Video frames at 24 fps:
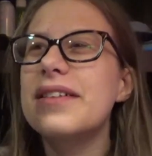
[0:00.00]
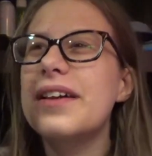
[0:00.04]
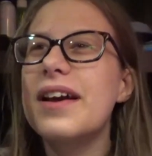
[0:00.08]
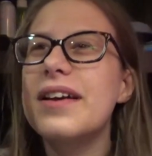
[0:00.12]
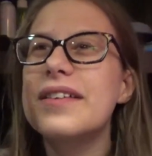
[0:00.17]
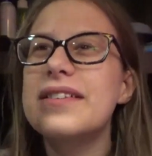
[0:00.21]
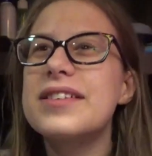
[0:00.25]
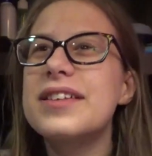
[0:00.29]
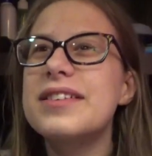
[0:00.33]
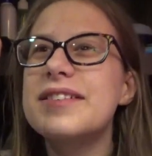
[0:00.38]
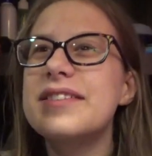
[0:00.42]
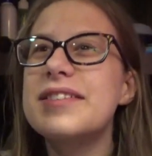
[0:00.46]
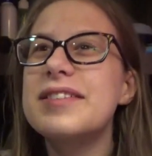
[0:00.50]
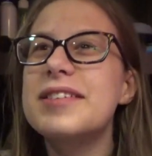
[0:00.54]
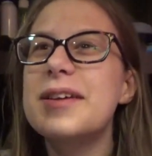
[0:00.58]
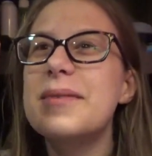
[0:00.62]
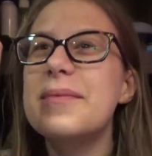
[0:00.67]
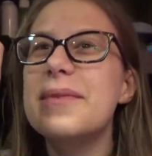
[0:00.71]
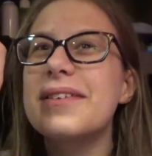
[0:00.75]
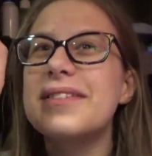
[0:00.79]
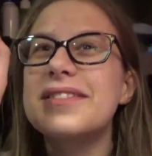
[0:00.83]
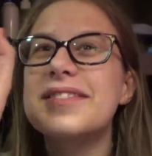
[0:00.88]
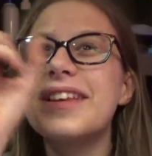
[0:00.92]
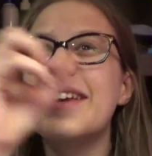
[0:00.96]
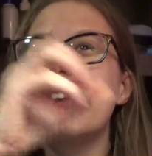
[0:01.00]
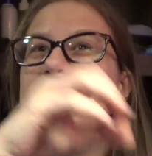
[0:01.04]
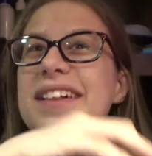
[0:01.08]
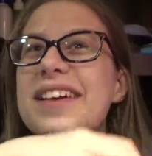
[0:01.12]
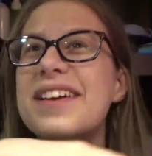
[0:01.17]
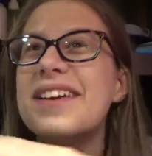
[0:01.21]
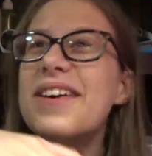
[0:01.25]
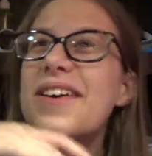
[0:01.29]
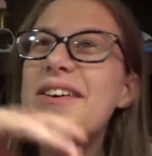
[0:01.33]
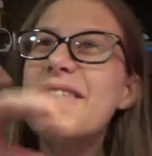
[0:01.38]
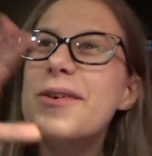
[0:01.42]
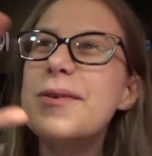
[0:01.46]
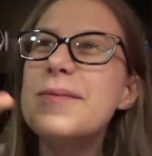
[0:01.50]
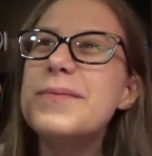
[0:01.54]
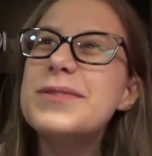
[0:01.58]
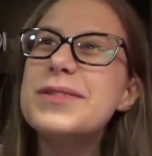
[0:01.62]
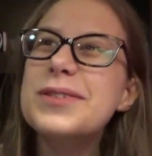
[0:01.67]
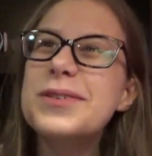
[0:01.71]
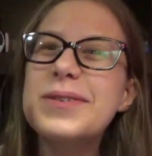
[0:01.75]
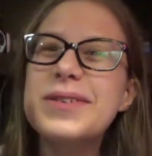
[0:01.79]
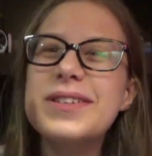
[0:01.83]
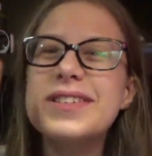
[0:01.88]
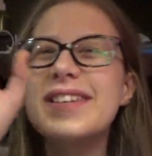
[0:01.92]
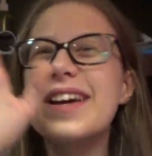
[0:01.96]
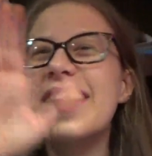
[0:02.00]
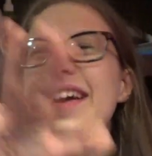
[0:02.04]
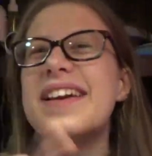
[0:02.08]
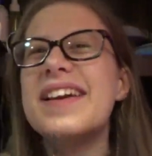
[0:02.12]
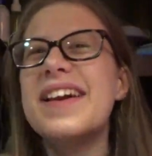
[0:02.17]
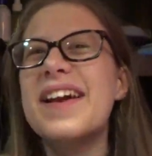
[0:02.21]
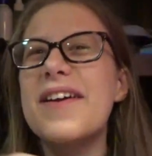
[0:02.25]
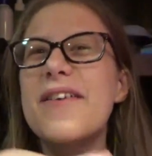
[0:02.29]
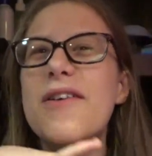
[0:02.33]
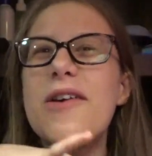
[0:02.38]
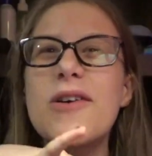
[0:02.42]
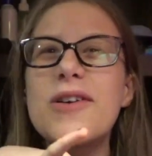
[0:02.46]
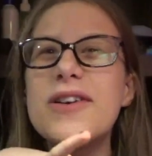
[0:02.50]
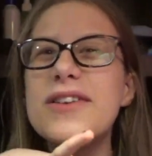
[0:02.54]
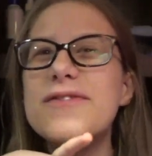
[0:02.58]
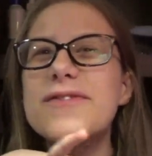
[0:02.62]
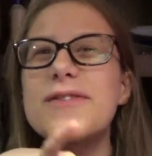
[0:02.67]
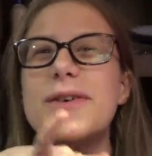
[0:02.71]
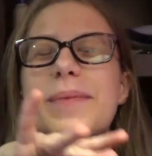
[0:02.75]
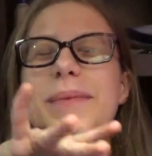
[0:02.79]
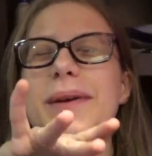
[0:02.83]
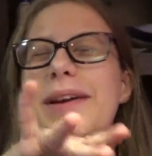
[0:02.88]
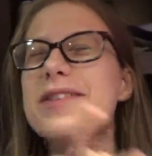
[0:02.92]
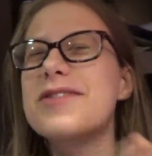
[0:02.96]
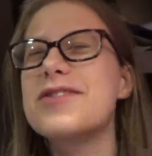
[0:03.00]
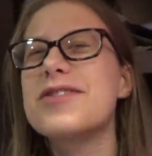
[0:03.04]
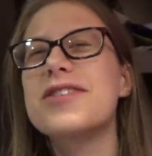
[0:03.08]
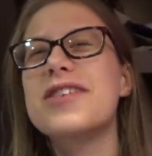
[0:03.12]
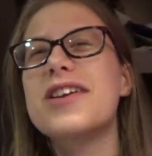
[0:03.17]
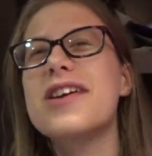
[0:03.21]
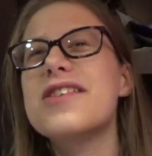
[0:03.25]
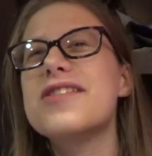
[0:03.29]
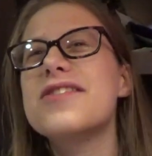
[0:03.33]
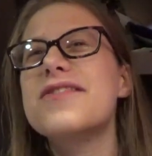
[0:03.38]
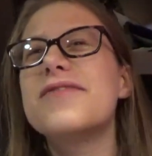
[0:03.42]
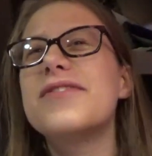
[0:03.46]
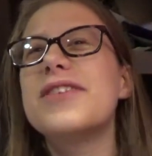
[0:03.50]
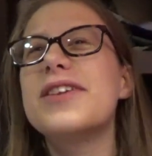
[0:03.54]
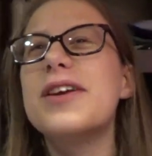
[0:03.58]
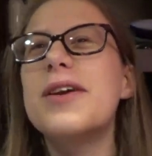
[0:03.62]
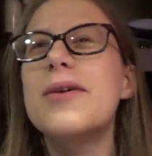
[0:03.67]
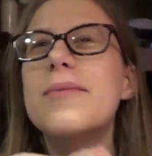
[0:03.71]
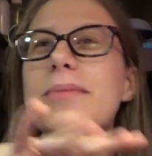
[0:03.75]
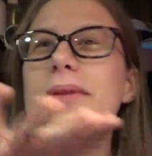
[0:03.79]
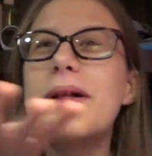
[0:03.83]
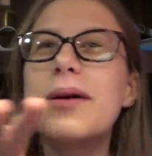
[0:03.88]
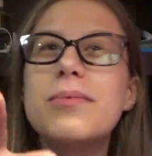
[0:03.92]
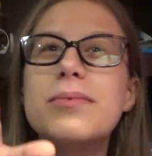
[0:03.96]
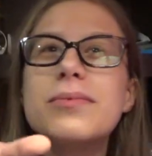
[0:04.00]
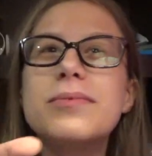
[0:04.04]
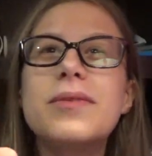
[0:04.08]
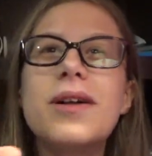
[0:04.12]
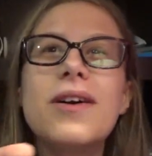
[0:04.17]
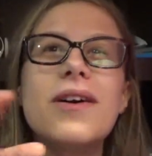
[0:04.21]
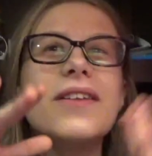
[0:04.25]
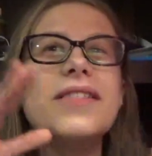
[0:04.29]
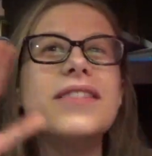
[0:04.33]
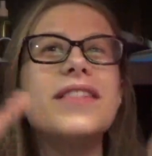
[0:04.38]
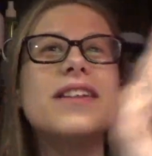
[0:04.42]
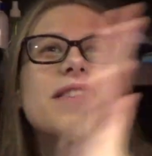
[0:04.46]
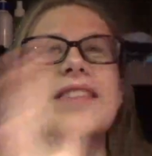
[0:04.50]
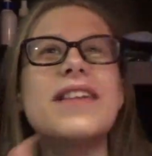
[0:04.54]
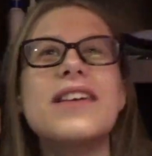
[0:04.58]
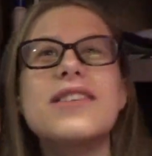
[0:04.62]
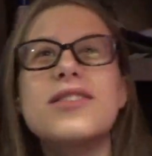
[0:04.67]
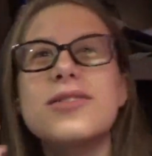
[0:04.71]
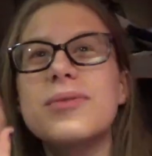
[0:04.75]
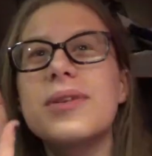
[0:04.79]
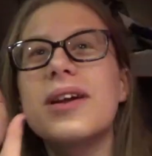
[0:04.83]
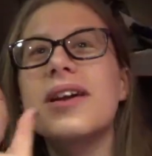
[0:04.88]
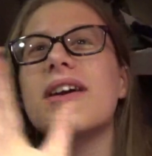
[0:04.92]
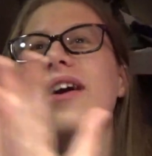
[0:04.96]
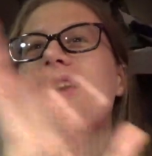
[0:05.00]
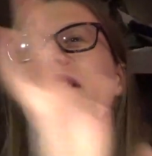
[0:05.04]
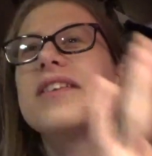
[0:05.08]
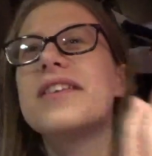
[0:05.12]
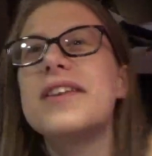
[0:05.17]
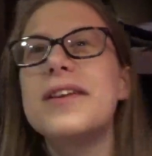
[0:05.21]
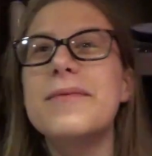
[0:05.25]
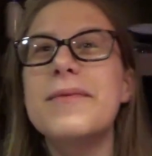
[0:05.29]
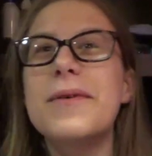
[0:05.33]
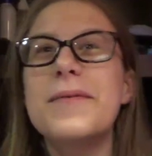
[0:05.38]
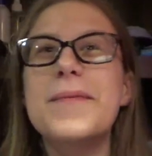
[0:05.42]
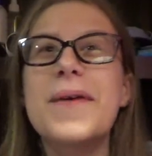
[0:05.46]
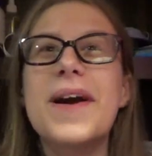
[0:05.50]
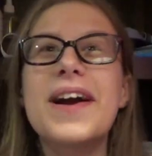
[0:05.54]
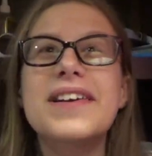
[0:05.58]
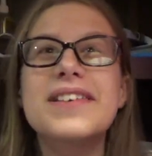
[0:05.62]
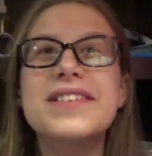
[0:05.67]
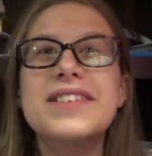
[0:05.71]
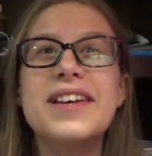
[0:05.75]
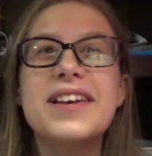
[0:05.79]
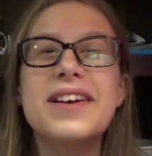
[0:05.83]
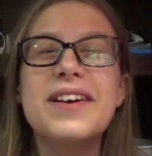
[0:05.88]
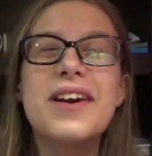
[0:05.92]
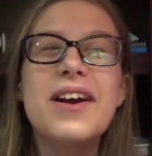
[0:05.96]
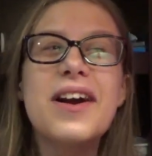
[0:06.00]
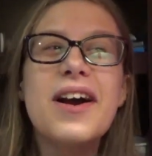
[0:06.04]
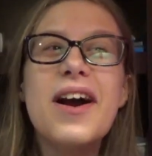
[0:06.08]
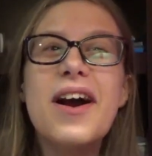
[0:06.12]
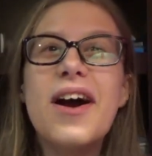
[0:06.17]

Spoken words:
sent an email saying like, oh, I'm so excited, I already filmed my introduction video, blah blah blah, and then that's when I got an email back saying,